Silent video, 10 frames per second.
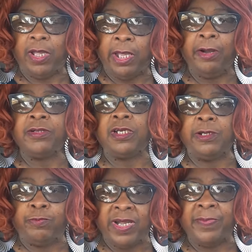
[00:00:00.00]

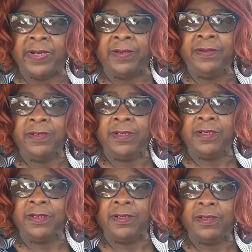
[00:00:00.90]
elderly women,
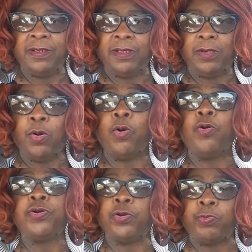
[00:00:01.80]

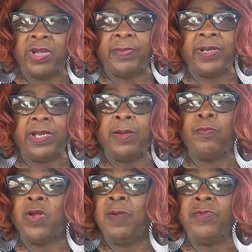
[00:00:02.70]
older women,
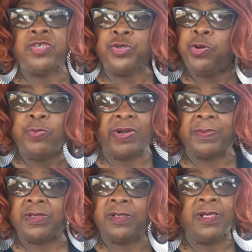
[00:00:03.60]
and, and mature
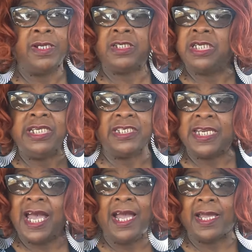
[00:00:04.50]
women. She's
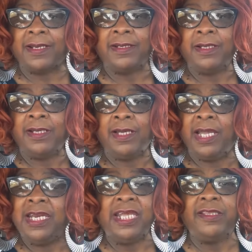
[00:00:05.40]
not.
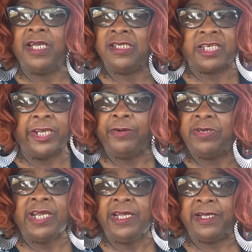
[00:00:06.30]
And neither is
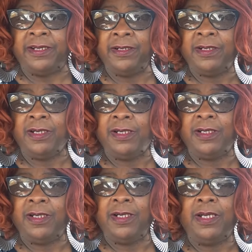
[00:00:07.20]
QD.
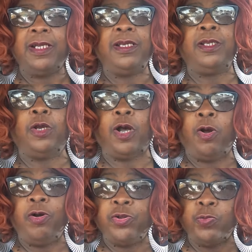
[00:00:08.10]
The
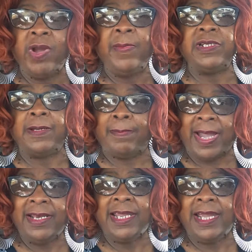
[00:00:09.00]
older women in
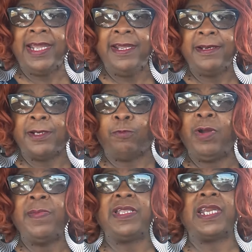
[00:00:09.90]
my day, the
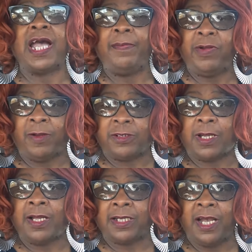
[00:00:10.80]
women that I'm
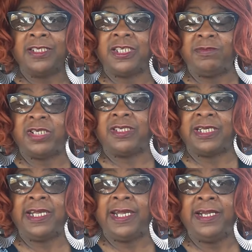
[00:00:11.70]
accustomed to
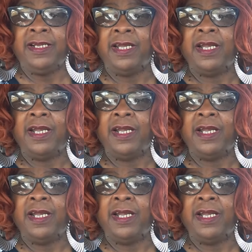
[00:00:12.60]
seeing,